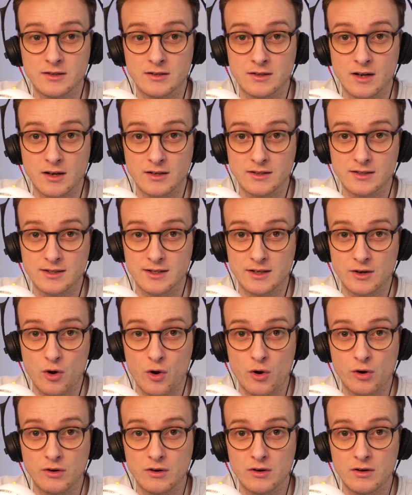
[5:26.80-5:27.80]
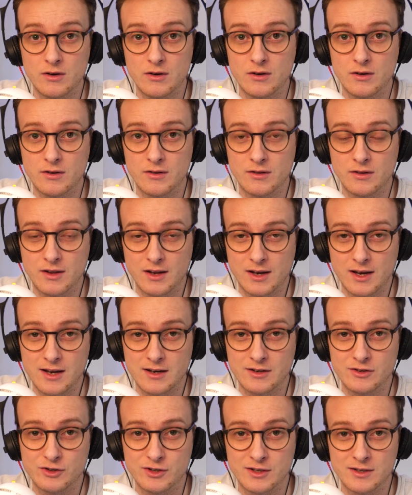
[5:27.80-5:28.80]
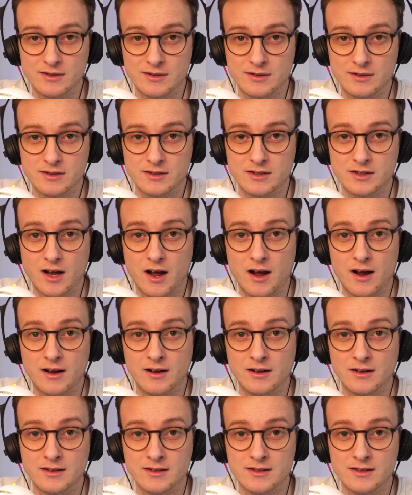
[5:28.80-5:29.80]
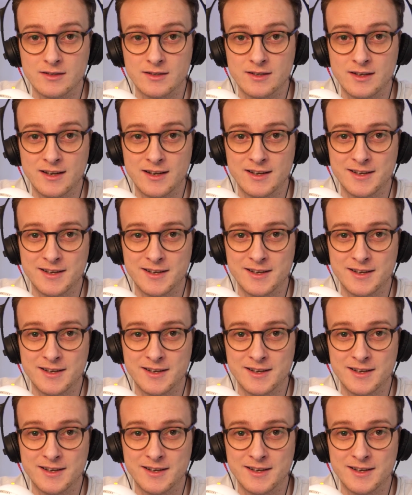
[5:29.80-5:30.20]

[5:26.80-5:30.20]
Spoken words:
Dancing on the kitchen tiles,